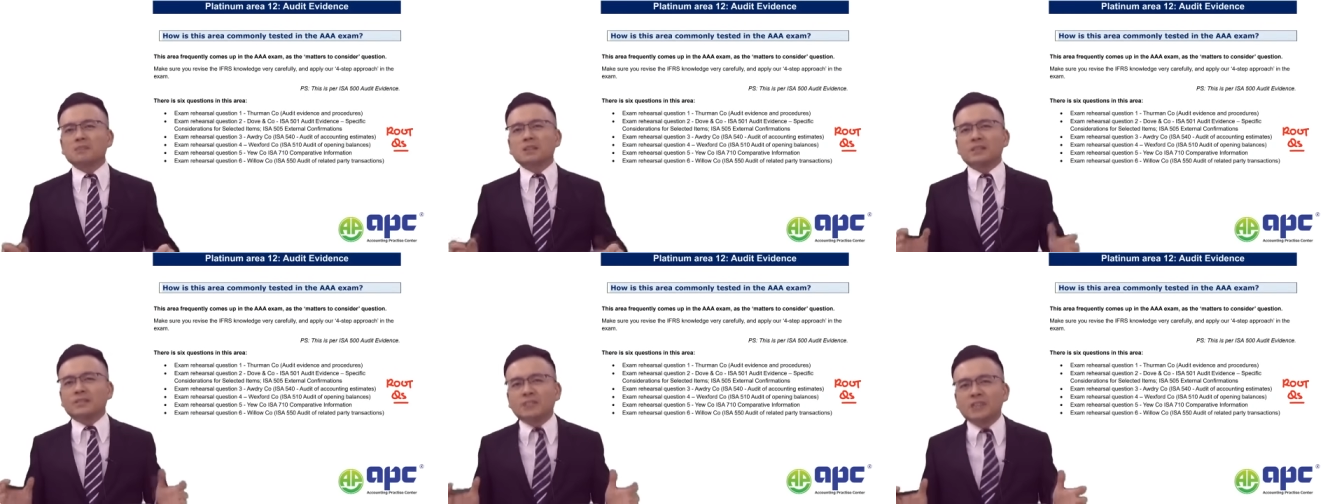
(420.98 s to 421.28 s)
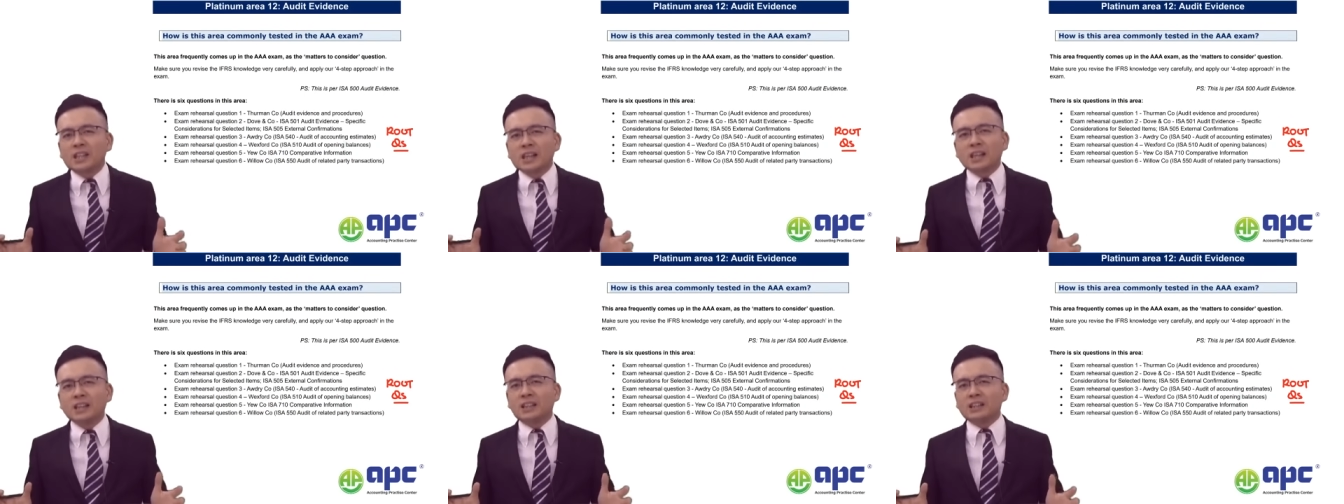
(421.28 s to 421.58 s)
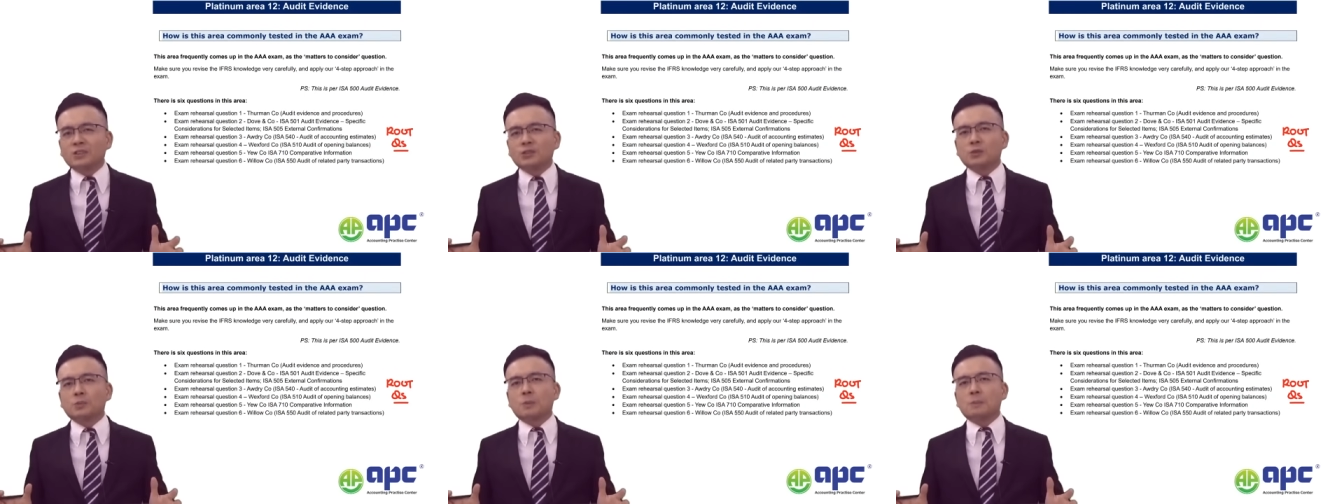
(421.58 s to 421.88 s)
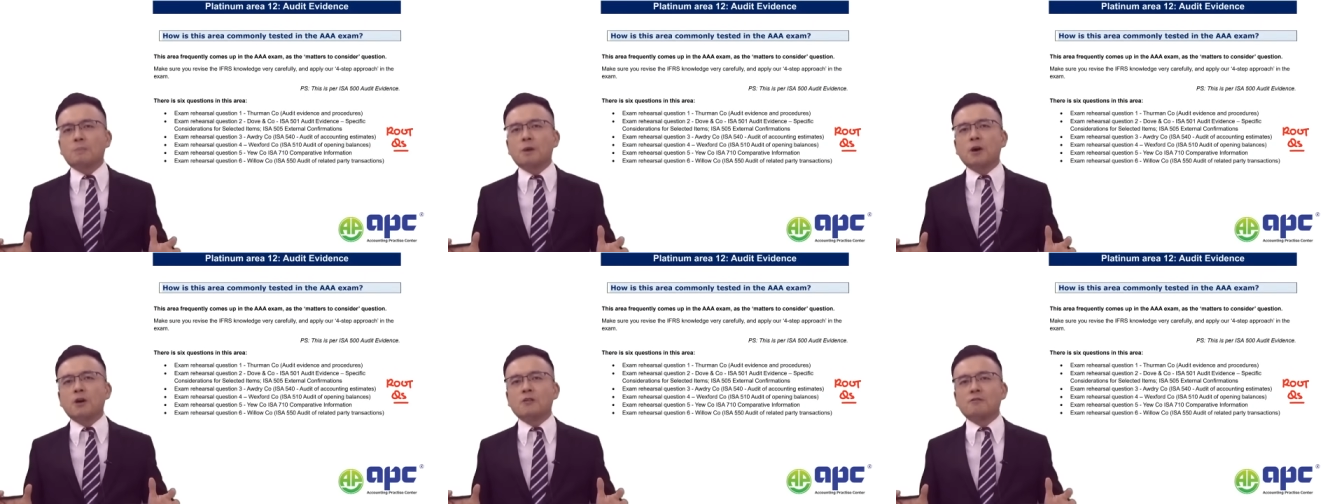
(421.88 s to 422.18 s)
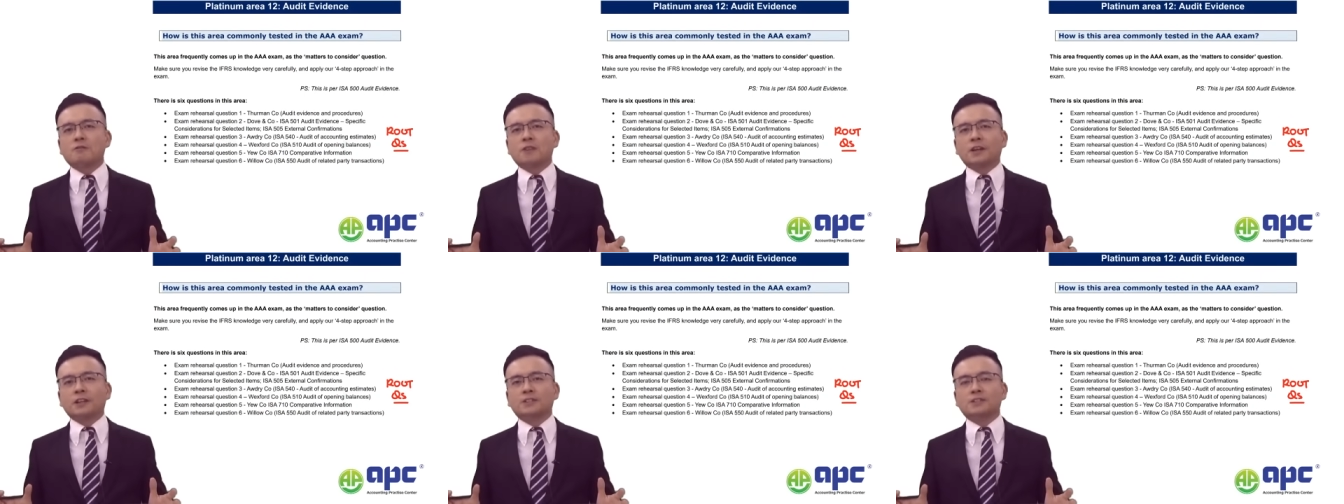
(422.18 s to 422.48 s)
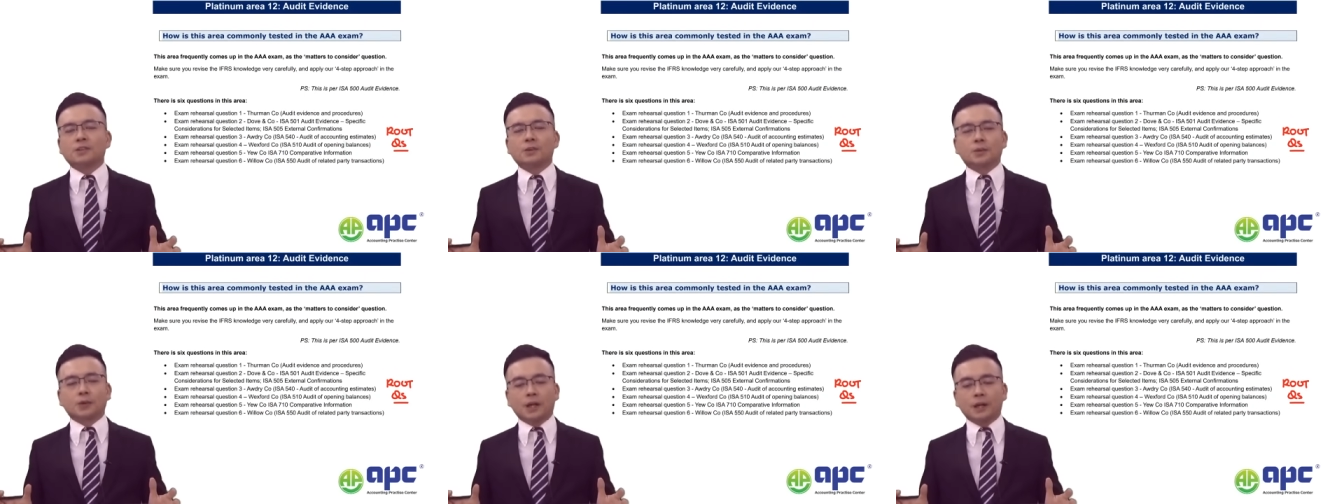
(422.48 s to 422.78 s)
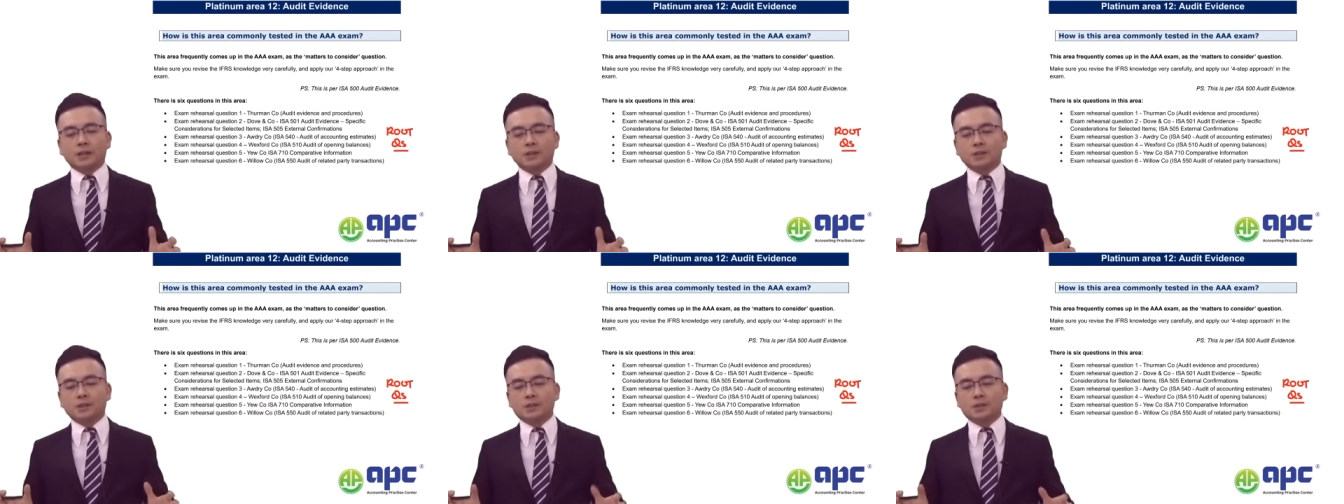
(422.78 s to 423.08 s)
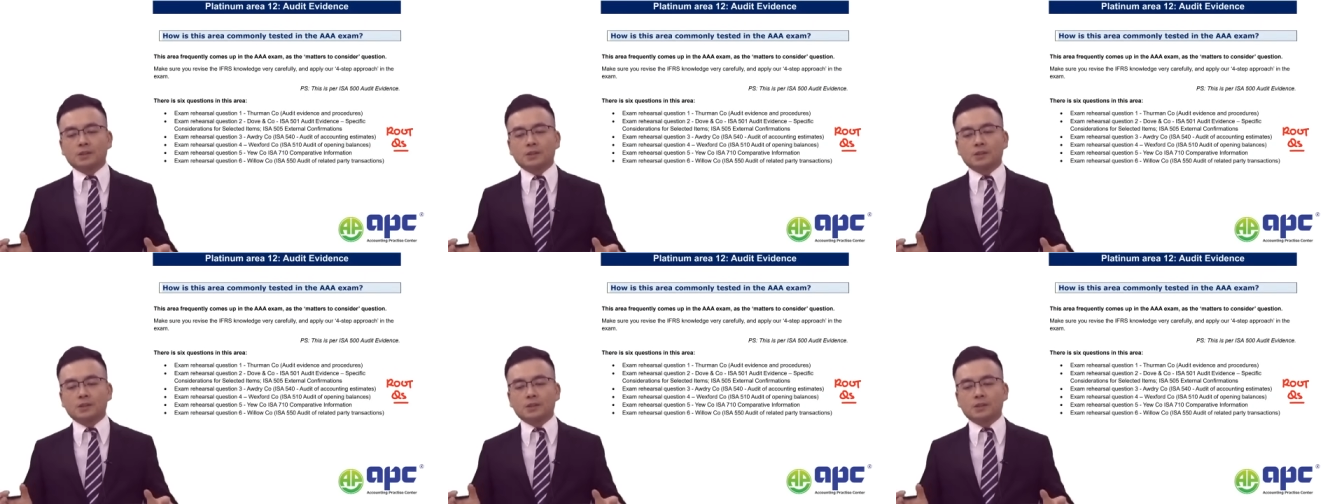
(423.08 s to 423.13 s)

nearly to be perfect, okay?